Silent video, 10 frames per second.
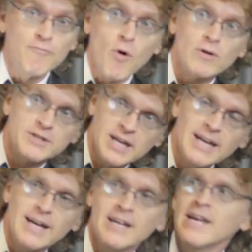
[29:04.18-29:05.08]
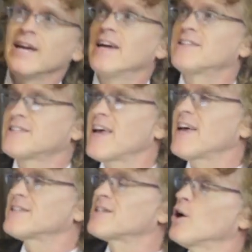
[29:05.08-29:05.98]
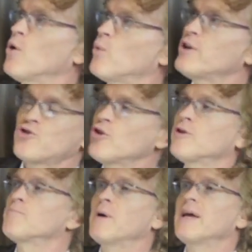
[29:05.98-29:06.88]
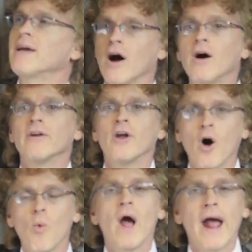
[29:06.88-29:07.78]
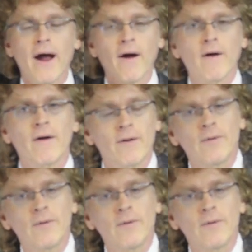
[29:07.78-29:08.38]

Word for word: 14 it says we shouldn't be unaware